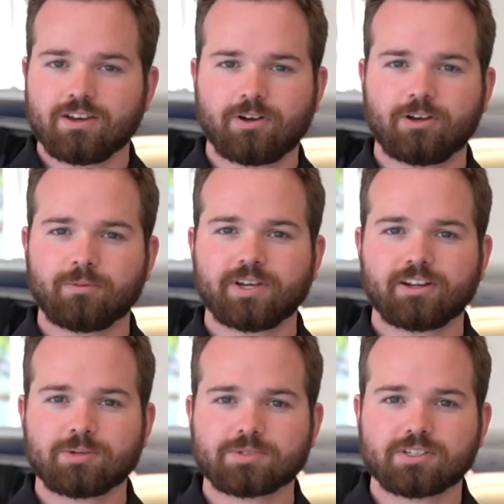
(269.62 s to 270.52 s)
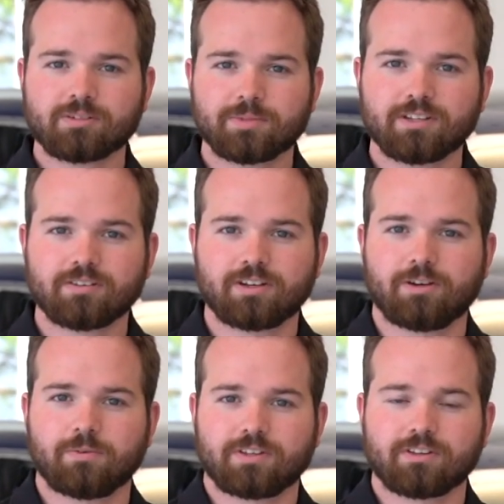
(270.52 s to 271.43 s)
Well, I hope that helps a little bit
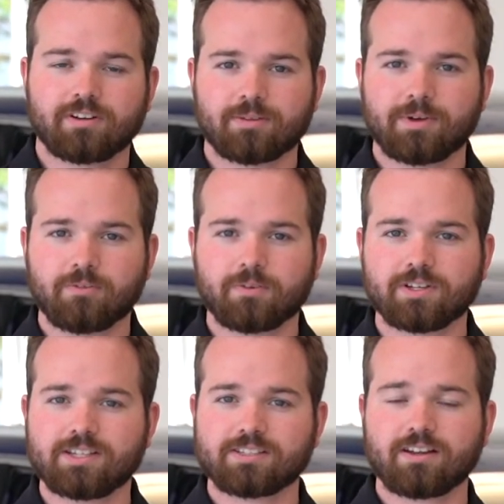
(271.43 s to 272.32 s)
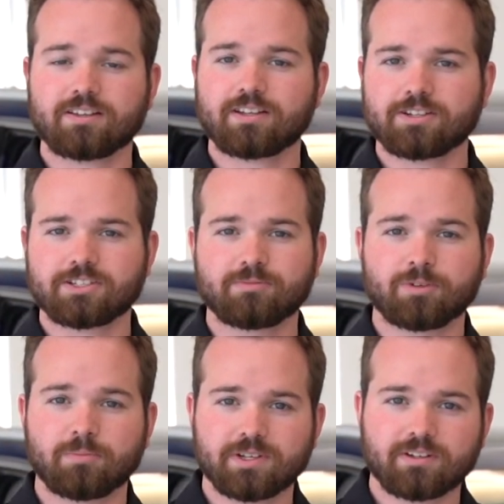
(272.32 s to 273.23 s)
with learning about what Nissan Intelligent
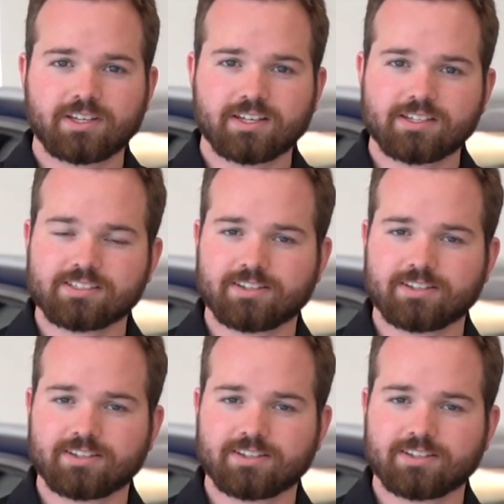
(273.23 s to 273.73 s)
Mobility is.